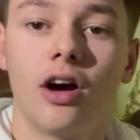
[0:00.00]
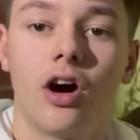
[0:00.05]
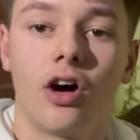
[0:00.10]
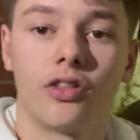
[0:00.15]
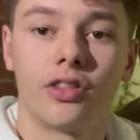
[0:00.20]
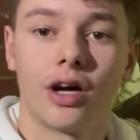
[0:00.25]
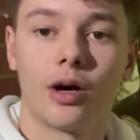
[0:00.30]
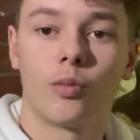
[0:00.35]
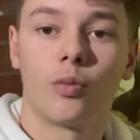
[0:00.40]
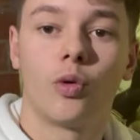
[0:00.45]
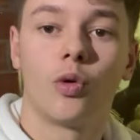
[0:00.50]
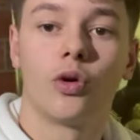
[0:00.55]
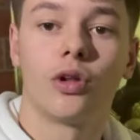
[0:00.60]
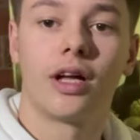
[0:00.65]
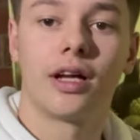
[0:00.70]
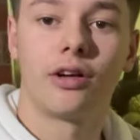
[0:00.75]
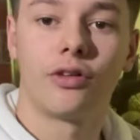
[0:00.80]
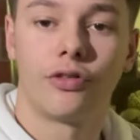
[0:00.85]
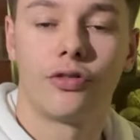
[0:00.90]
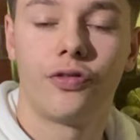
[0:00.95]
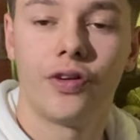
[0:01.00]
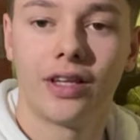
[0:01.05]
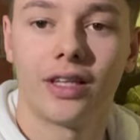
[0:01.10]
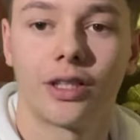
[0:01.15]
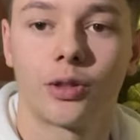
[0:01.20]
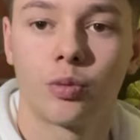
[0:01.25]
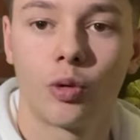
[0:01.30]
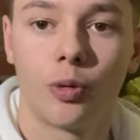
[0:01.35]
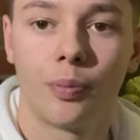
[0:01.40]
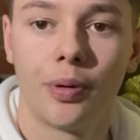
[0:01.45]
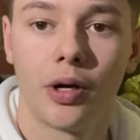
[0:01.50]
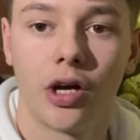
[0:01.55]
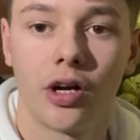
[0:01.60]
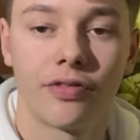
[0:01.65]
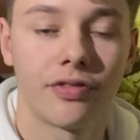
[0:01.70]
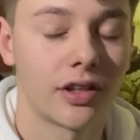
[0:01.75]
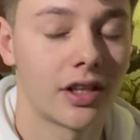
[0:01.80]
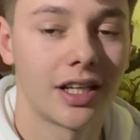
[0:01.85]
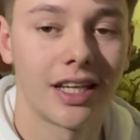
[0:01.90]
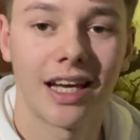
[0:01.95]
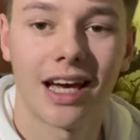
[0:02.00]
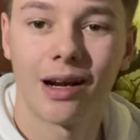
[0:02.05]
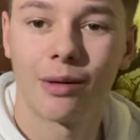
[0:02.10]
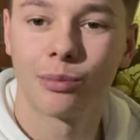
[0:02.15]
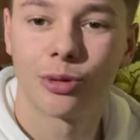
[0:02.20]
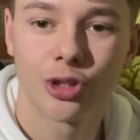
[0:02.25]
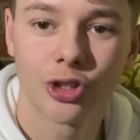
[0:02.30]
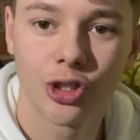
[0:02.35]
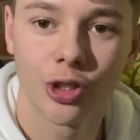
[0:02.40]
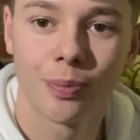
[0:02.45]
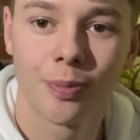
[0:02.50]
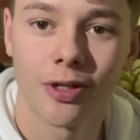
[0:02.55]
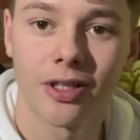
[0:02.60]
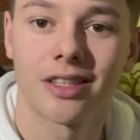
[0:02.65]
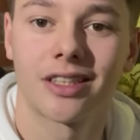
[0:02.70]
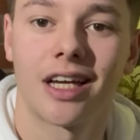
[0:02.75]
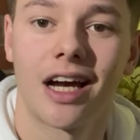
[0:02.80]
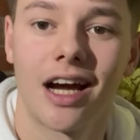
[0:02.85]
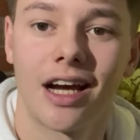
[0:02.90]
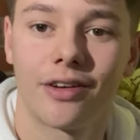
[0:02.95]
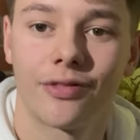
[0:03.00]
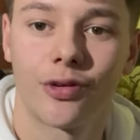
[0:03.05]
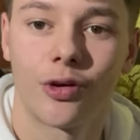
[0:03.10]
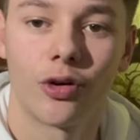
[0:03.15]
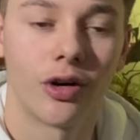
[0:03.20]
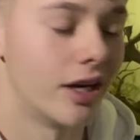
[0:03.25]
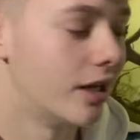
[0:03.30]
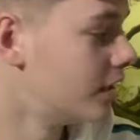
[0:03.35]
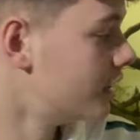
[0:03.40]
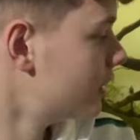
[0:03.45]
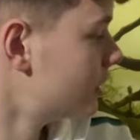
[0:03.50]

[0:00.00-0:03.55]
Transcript: on that wall, and it will fit this wall perfectly, and I'm super excited for it.